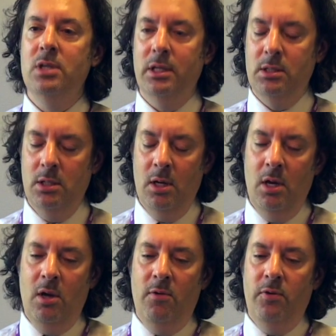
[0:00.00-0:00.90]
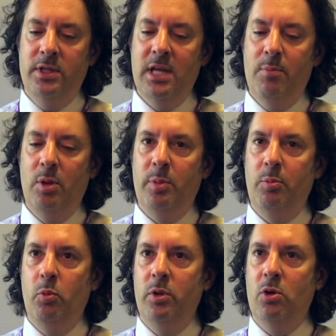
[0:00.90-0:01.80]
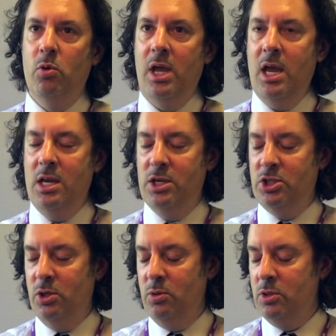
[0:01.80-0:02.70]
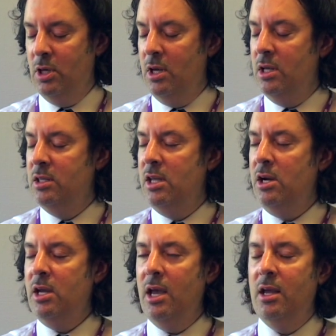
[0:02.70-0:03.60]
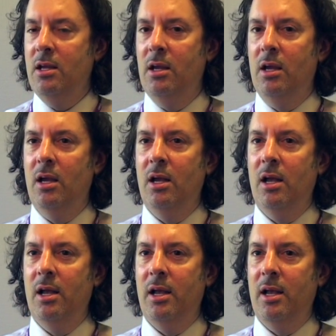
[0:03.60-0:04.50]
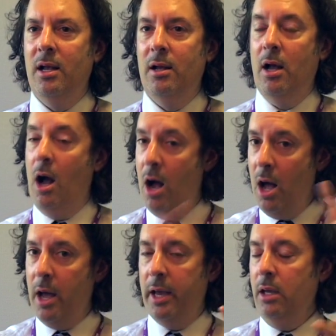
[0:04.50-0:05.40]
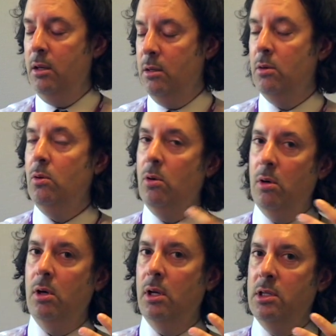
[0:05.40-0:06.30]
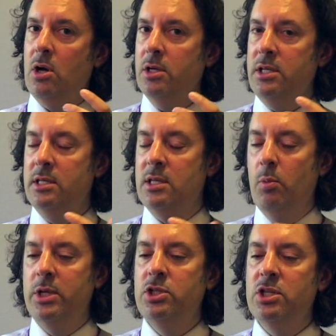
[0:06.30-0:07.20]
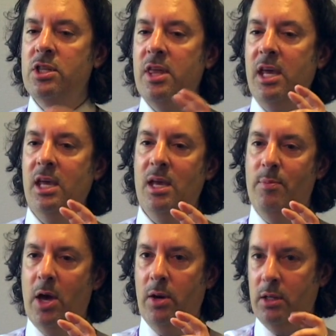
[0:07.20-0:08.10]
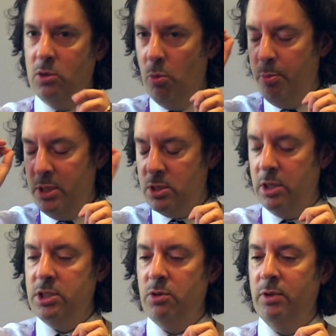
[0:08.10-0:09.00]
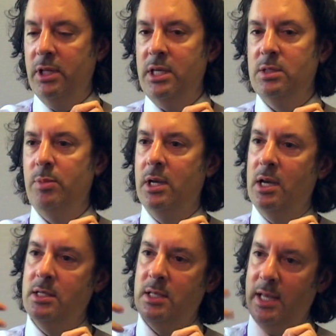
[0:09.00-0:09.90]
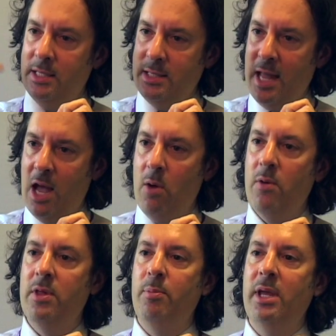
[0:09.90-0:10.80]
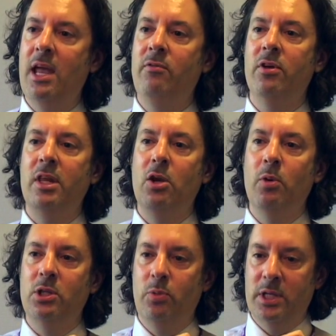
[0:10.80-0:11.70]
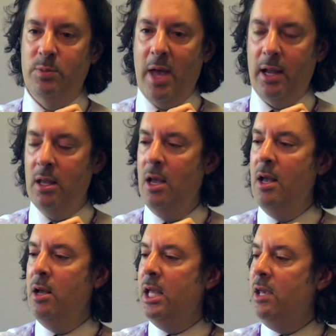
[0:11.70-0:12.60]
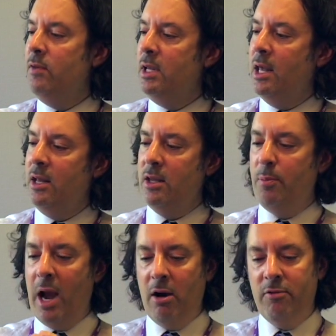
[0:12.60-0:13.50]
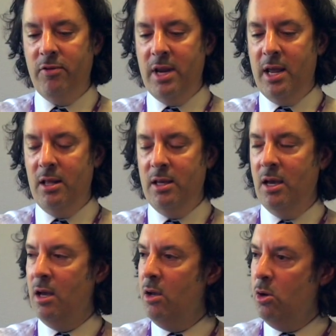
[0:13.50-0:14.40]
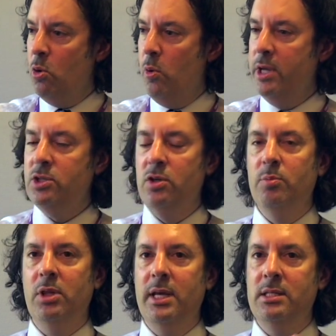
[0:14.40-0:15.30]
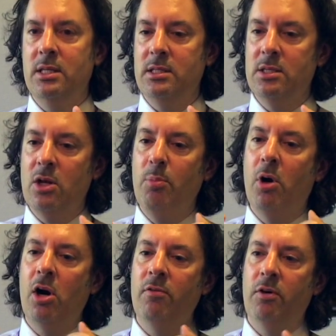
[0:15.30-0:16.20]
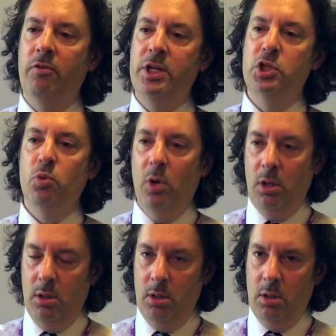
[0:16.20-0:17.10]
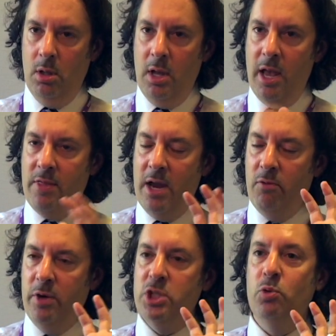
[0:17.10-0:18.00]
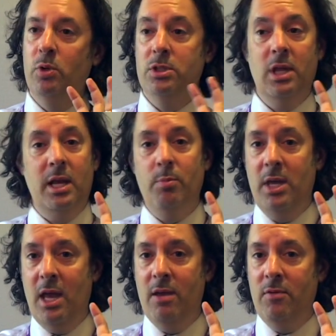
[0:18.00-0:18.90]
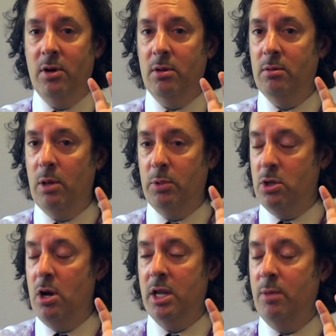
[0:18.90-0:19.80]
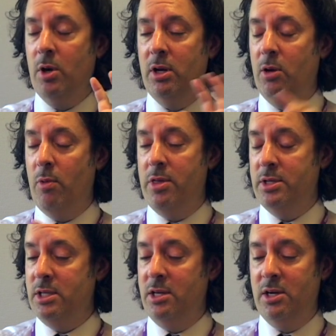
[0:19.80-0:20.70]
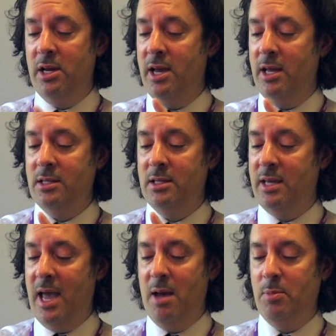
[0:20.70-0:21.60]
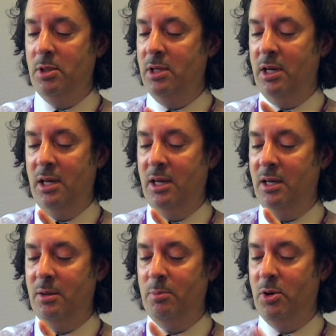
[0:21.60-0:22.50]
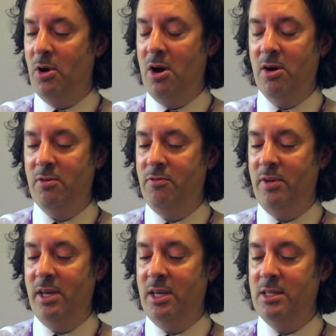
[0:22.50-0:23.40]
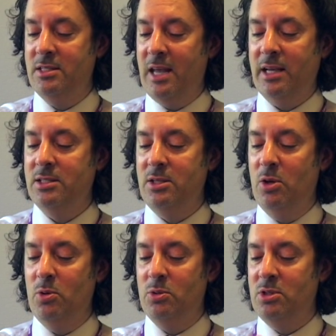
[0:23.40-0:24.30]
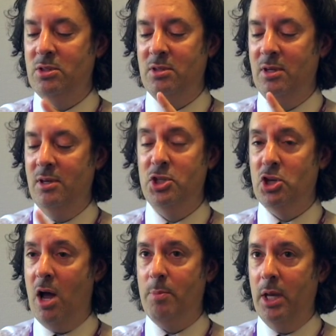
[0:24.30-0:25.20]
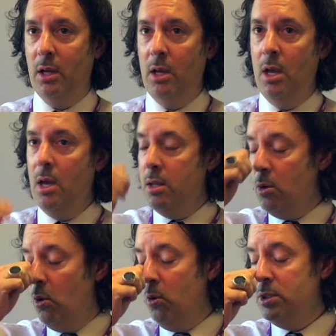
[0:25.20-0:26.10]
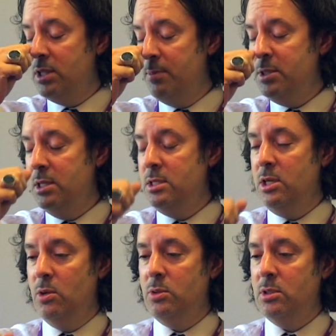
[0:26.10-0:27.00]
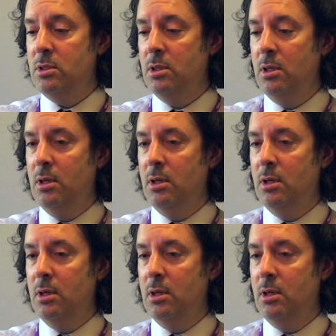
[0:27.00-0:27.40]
it. For example, people with cocaine issues. They're getting high or intoxicated in some ways just thinking about it. Dopamine starts to release because it's now their behavior. They know what to expect. Even getting their paraphernalia, going certain places, it's all part of a ritual. And that ritual is like a behavior that we're talking about here, whether it's internet, gambling, pornography, sex use, shopping. The whole substance use